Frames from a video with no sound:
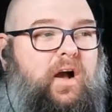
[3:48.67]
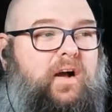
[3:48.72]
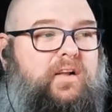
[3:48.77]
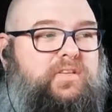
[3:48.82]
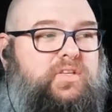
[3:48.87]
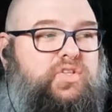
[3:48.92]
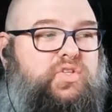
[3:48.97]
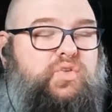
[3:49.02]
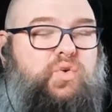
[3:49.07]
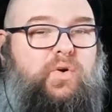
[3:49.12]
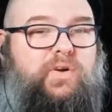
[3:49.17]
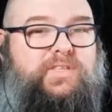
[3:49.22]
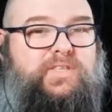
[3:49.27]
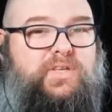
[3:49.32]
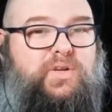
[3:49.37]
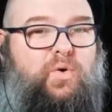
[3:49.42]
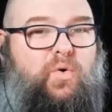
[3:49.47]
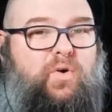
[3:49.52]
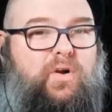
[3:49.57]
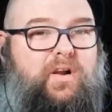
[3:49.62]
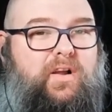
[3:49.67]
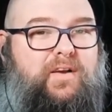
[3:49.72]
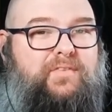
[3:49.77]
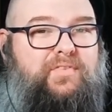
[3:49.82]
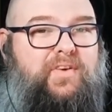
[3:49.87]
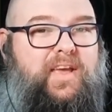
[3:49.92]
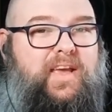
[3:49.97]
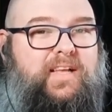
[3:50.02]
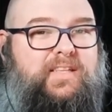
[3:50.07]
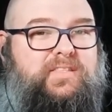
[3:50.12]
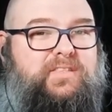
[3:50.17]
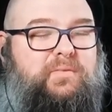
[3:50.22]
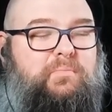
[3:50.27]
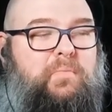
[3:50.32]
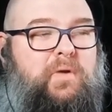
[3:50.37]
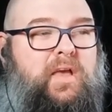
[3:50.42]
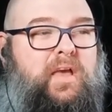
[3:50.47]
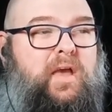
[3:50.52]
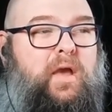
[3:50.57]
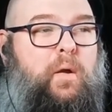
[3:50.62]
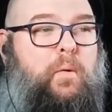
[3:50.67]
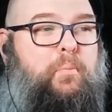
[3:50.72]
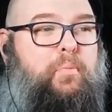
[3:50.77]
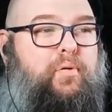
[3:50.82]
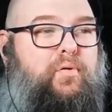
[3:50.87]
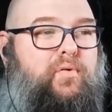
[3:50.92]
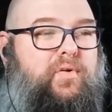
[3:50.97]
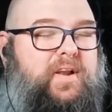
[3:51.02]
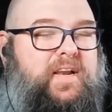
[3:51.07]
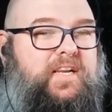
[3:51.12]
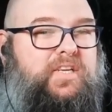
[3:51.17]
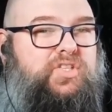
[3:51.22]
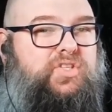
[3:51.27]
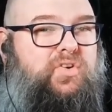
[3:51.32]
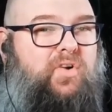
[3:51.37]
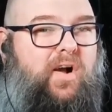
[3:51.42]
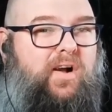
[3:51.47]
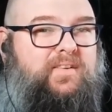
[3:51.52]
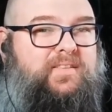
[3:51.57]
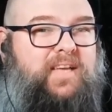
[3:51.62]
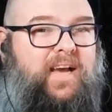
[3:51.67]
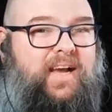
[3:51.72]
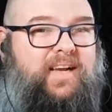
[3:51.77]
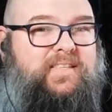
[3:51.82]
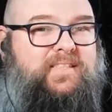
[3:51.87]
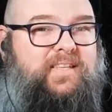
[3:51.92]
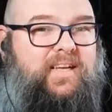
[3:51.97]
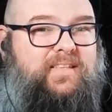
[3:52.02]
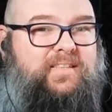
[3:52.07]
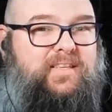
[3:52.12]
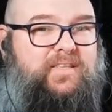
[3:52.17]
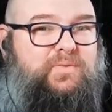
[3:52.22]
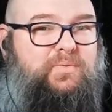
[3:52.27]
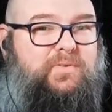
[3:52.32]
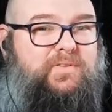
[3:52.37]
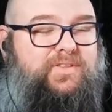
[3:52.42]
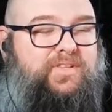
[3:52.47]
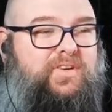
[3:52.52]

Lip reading: destroys an aura if it hits them. Pretty strong text on this one.